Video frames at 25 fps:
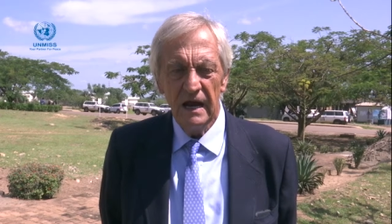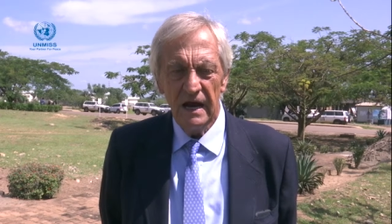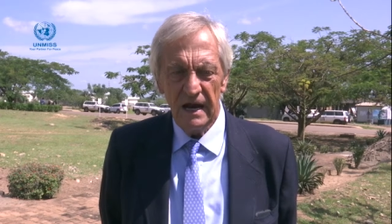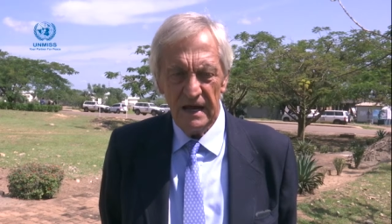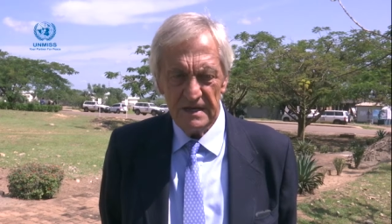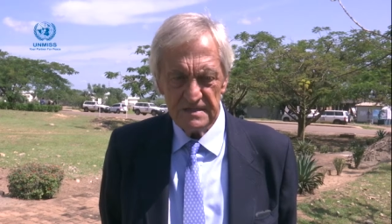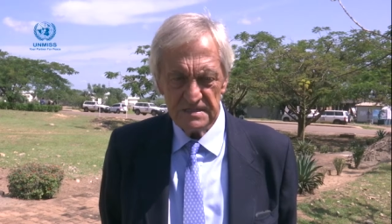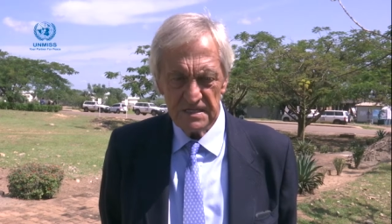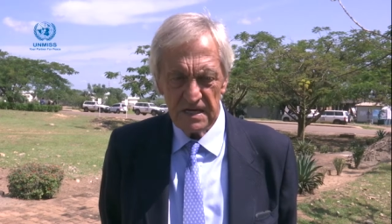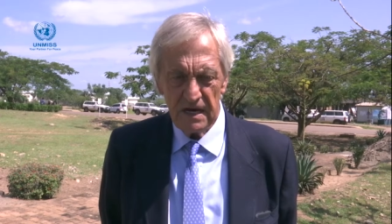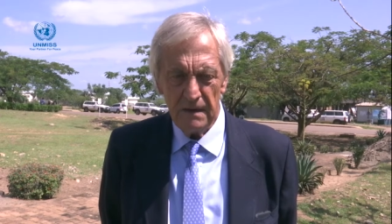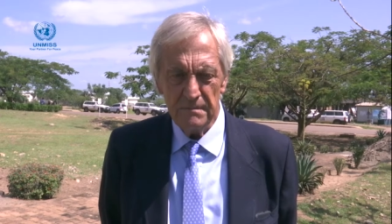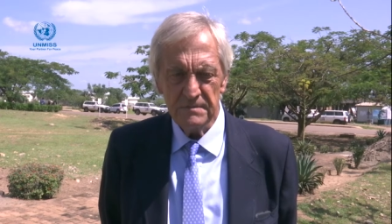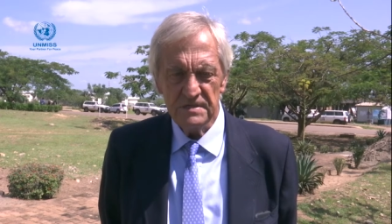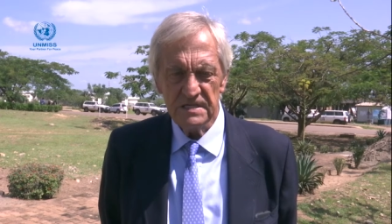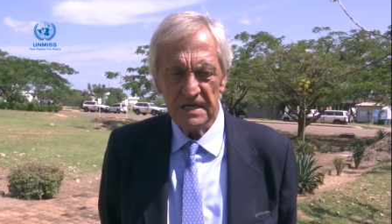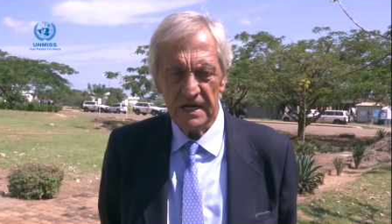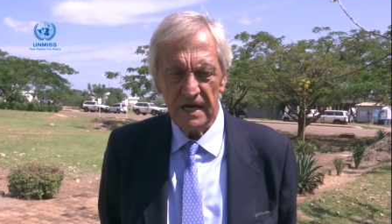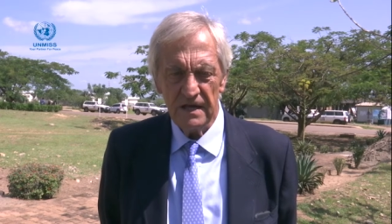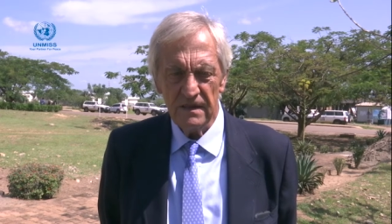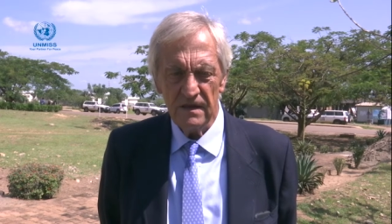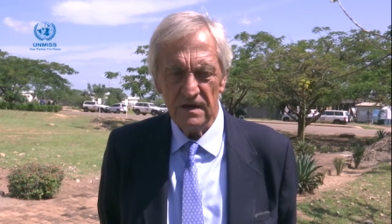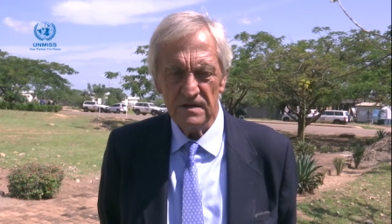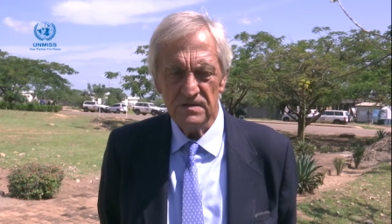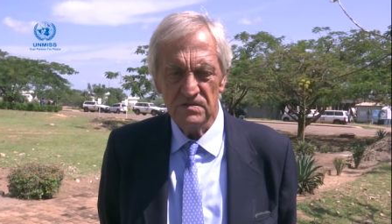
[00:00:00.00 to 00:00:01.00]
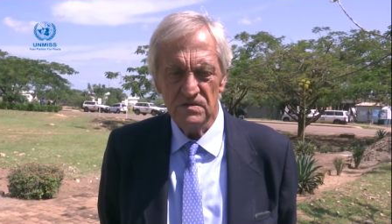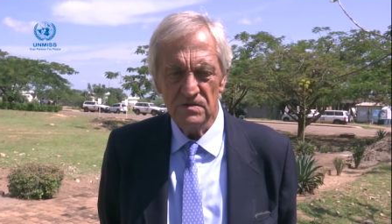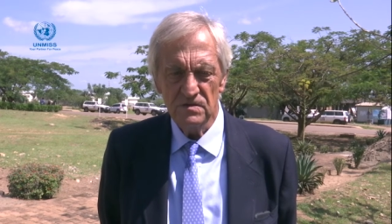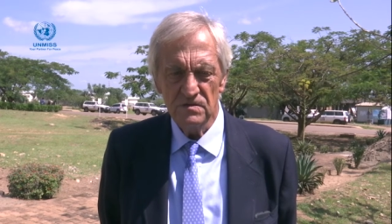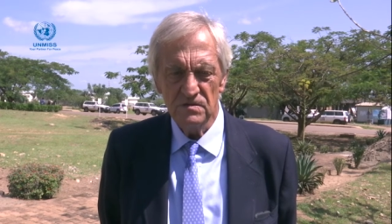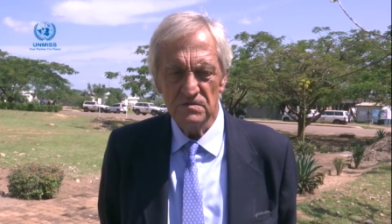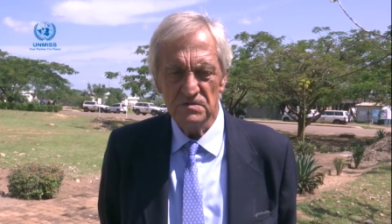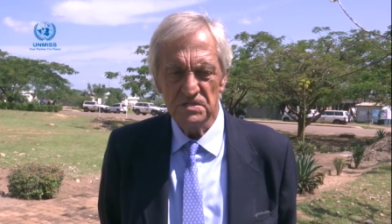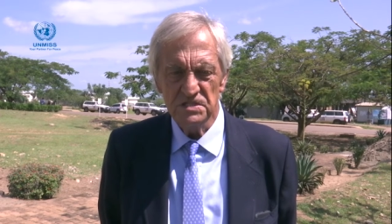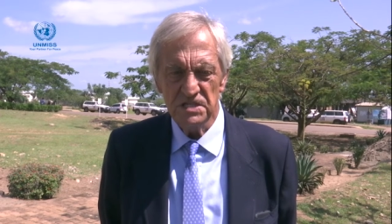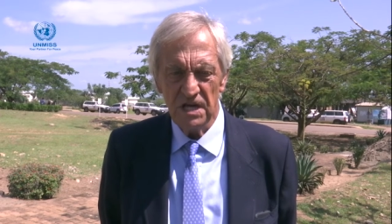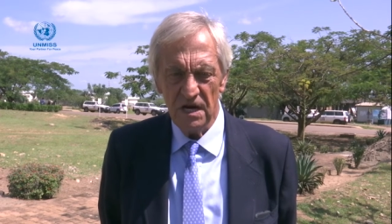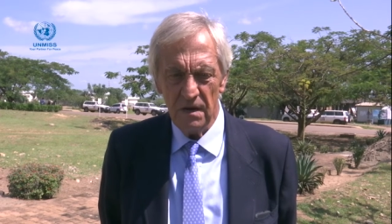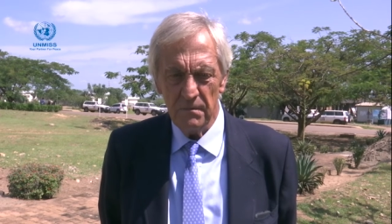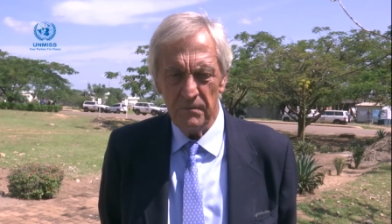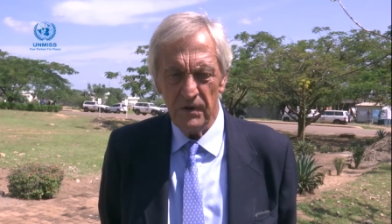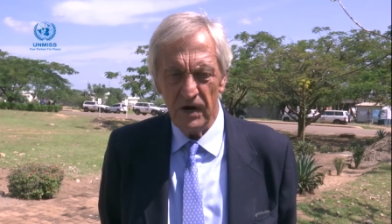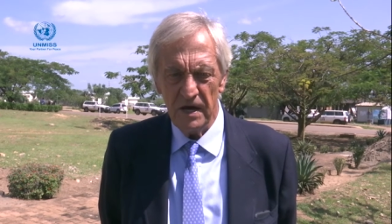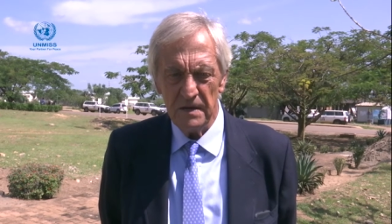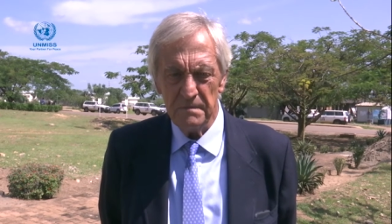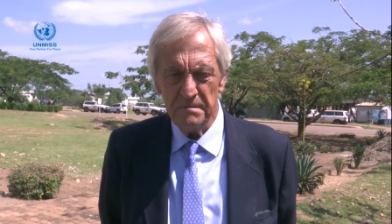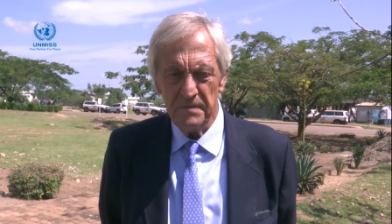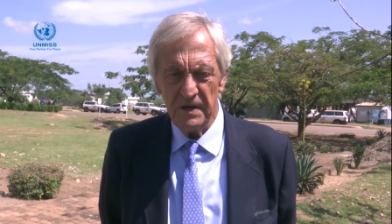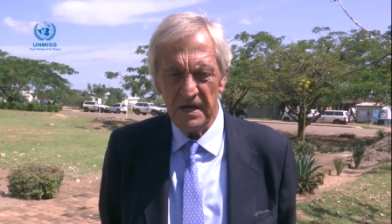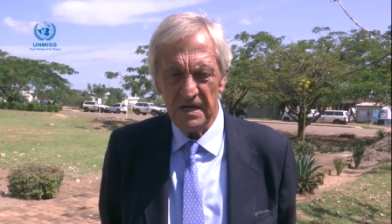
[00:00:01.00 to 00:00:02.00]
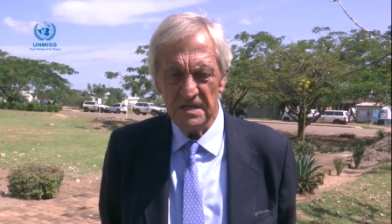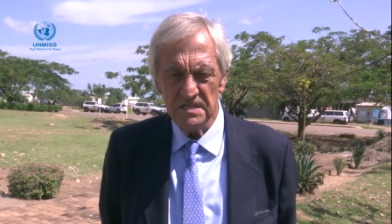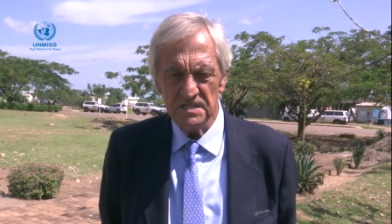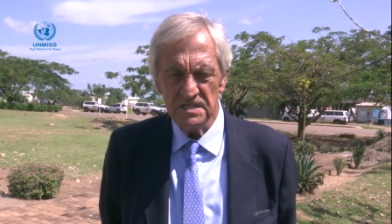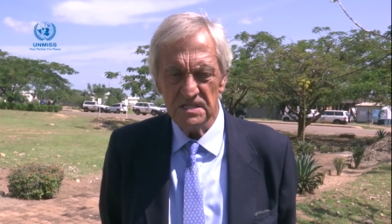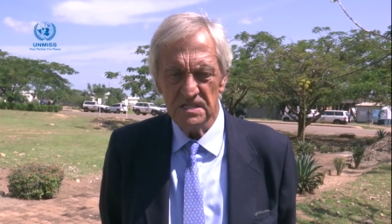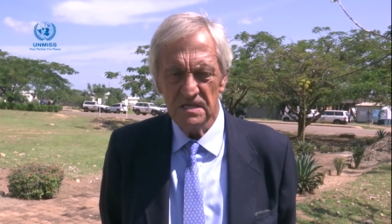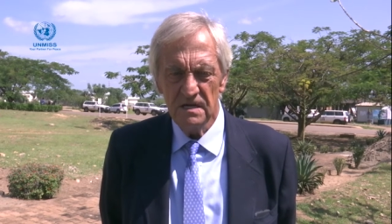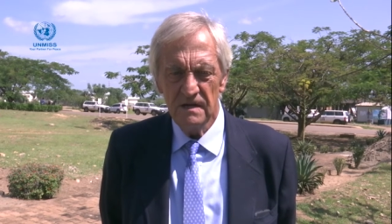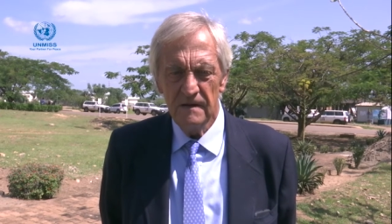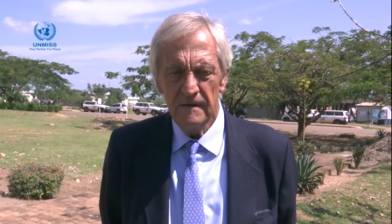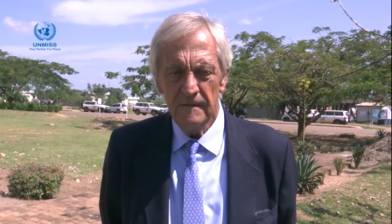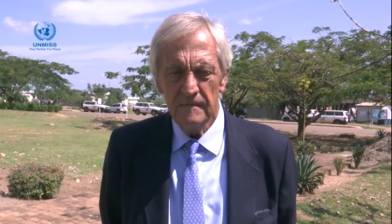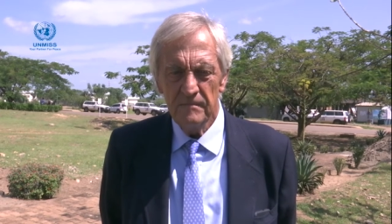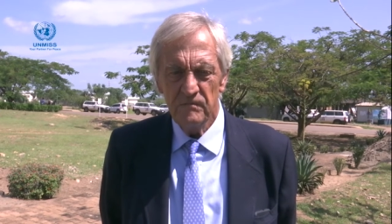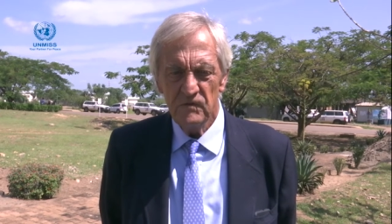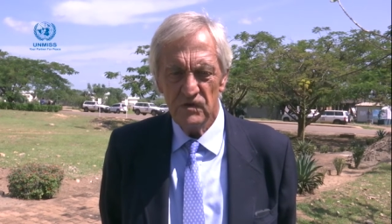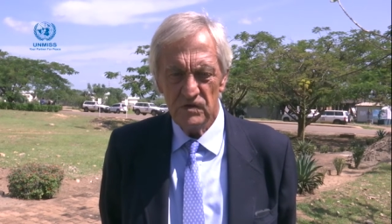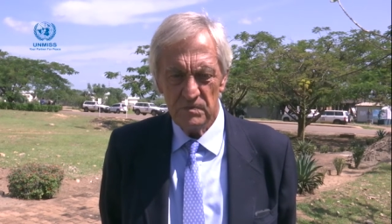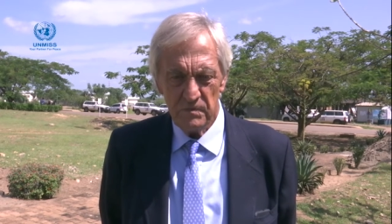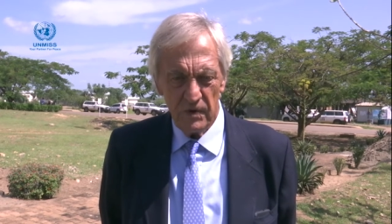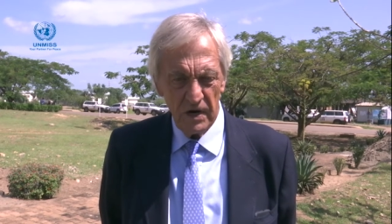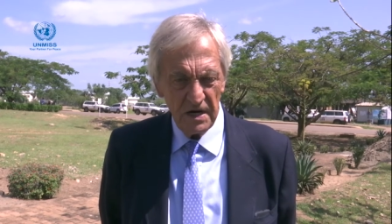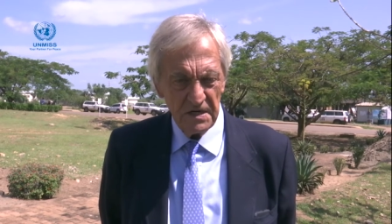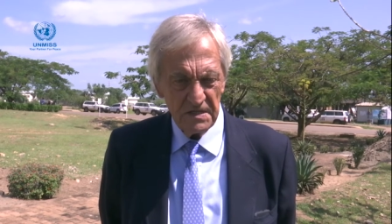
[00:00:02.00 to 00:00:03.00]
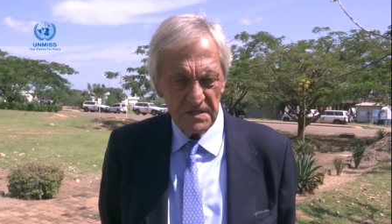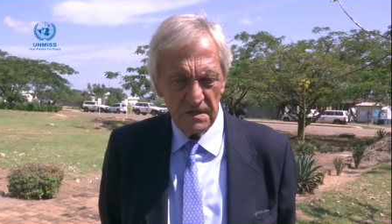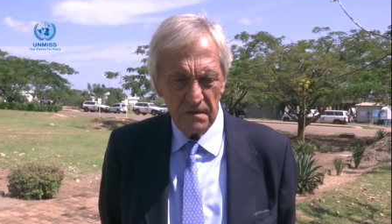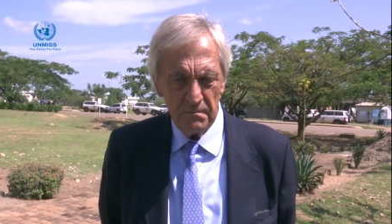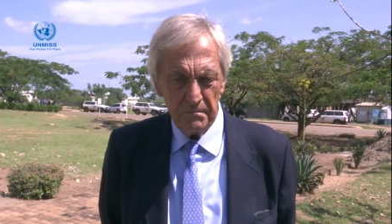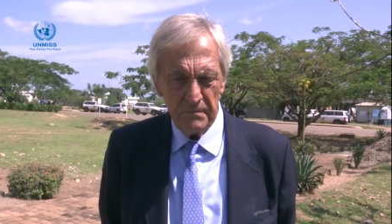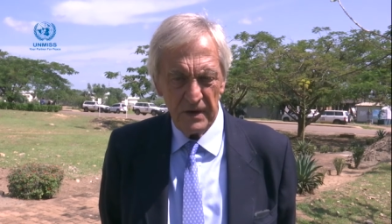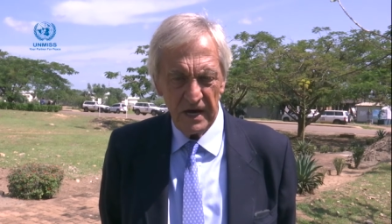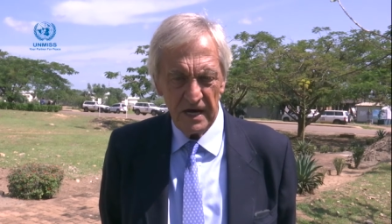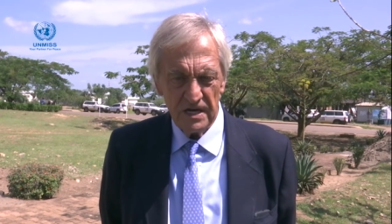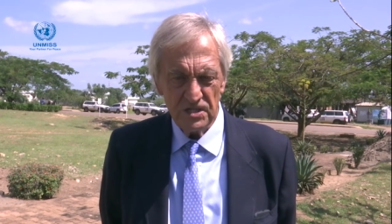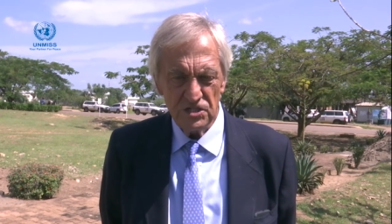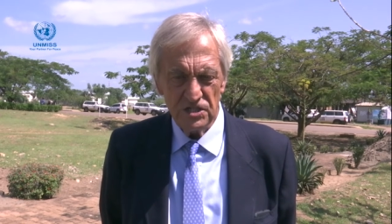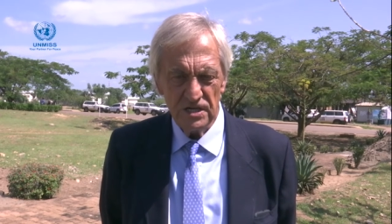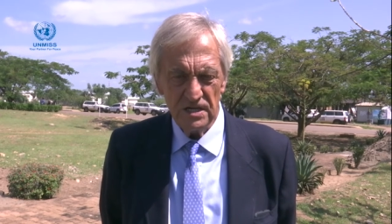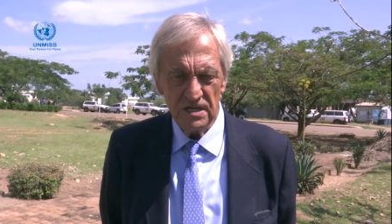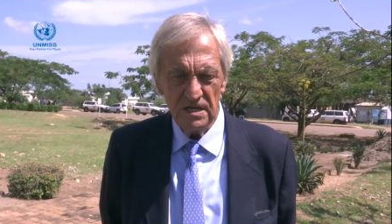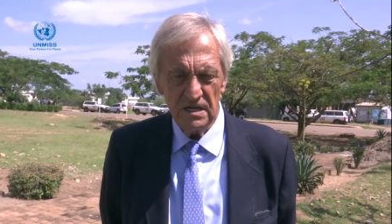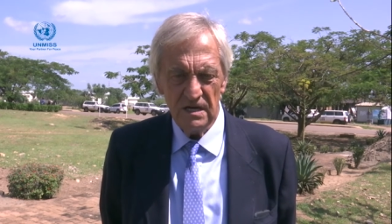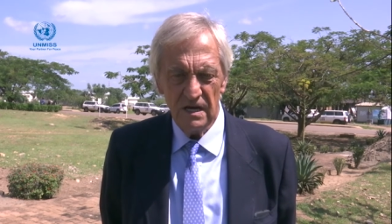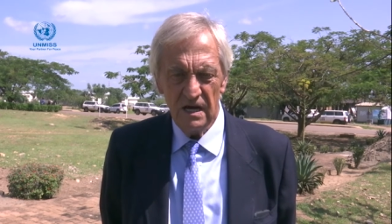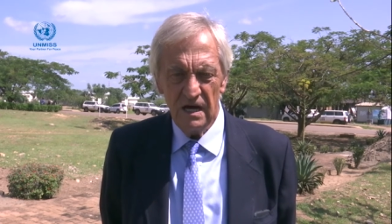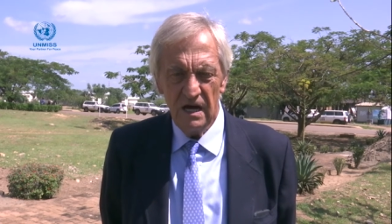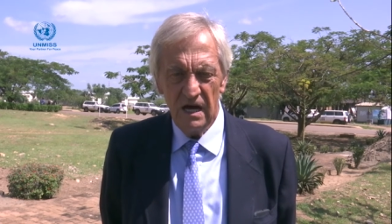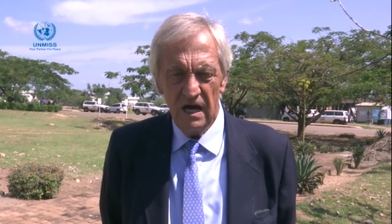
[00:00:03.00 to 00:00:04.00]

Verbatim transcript: Let's come together to celebrate peace, spread compassion,